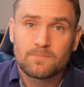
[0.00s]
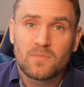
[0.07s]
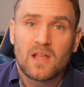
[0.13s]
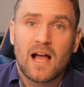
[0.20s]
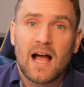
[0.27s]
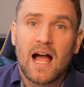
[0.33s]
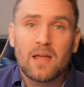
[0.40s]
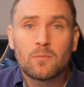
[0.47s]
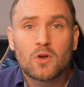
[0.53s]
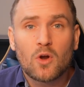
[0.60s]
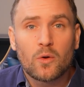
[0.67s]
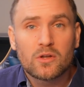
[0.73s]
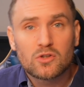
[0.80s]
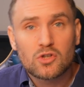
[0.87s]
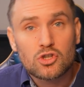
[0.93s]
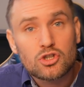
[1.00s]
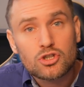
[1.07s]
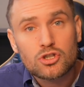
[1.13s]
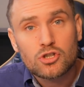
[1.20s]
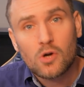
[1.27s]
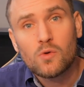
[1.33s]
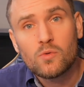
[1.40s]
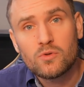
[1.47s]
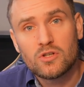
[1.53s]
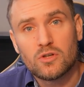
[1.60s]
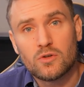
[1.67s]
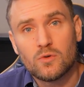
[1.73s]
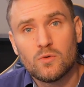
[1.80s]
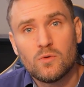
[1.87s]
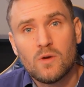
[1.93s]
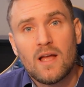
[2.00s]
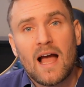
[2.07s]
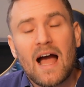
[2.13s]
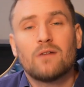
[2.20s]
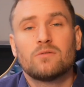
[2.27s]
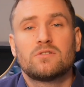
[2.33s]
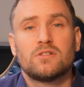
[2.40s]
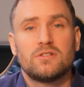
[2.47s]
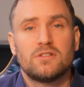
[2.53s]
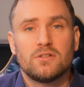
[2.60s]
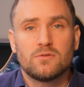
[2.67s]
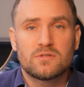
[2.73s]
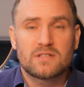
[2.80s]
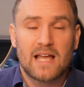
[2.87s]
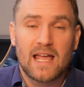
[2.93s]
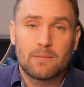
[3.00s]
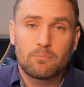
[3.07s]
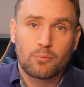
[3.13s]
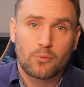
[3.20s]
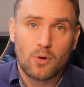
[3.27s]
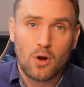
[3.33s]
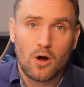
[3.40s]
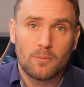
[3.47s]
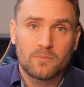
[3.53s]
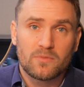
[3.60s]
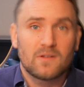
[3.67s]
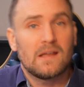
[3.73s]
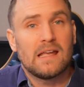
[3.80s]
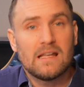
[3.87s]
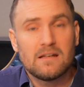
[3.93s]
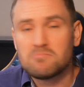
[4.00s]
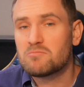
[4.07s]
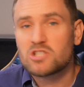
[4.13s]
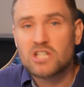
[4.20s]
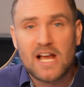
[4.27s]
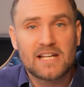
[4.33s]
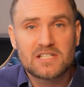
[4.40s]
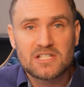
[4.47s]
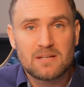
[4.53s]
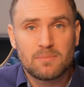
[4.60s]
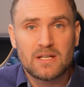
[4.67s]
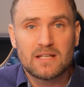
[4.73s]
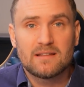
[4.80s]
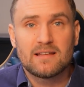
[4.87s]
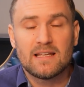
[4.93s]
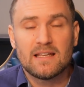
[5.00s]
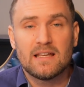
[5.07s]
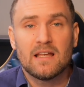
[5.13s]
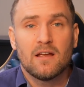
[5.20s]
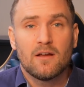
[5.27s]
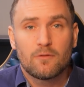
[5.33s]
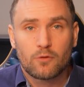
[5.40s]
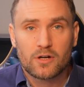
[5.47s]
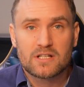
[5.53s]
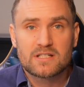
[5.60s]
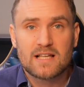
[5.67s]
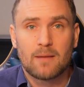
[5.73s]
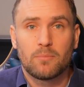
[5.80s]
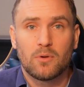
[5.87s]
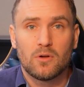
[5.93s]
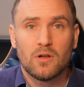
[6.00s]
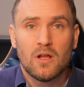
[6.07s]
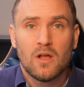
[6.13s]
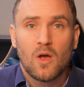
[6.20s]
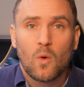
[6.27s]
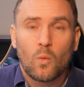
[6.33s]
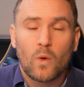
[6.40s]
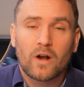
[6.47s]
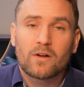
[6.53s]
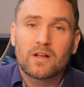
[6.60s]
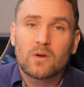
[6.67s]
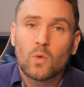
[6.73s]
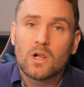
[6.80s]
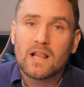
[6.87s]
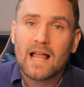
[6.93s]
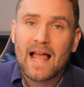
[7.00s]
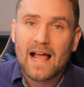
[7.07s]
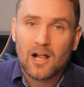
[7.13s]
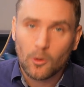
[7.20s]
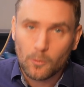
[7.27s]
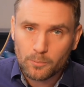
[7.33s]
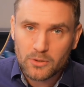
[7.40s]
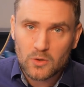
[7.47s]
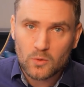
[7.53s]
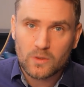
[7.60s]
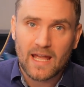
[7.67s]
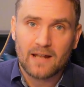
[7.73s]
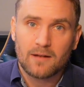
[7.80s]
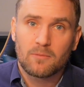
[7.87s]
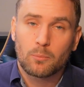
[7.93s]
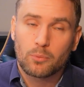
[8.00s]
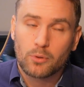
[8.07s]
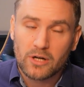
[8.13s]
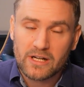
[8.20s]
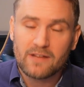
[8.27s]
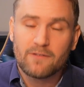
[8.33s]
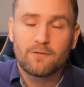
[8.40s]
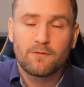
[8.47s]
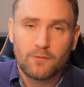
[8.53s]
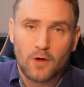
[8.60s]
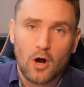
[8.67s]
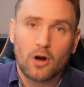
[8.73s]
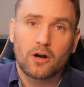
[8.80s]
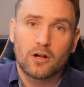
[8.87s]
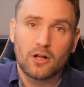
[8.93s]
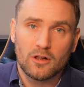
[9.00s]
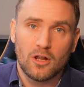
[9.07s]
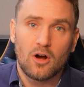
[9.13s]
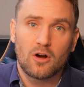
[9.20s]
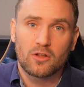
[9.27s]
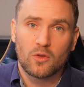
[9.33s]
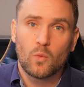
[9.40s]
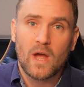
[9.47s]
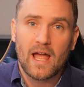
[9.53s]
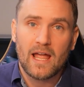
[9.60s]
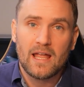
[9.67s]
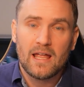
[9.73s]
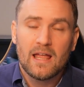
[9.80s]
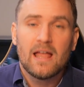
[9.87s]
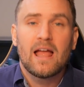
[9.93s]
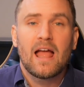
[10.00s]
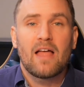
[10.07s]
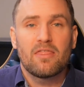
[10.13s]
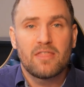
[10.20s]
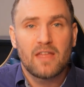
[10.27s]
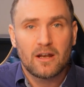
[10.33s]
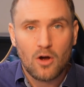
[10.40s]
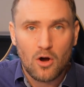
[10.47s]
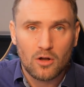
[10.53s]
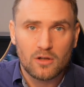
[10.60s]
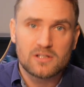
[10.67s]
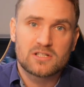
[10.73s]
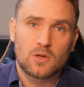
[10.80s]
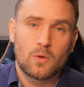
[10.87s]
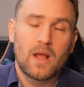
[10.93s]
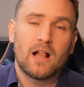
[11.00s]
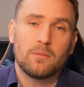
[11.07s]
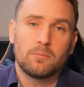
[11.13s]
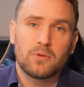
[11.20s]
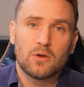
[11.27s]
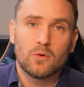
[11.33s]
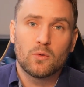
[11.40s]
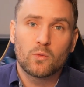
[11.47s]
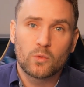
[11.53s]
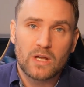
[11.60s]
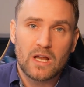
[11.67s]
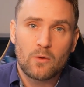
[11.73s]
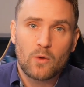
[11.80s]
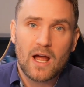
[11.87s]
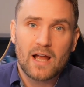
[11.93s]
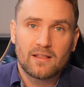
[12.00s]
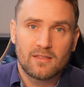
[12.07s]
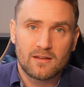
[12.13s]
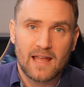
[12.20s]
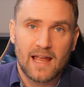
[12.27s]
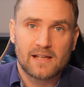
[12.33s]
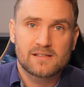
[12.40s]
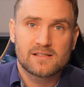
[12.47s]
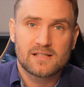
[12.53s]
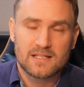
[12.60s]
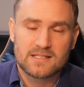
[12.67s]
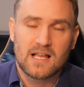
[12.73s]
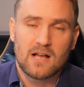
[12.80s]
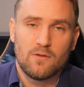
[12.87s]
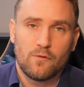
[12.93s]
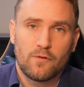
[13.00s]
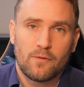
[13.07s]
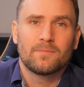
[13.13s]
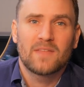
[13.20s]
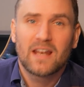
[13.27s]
I am going to show you how to use a prompt in ChatGPT, for example, where it will help you get pretty far along the way and then also help you rewrite the text itself.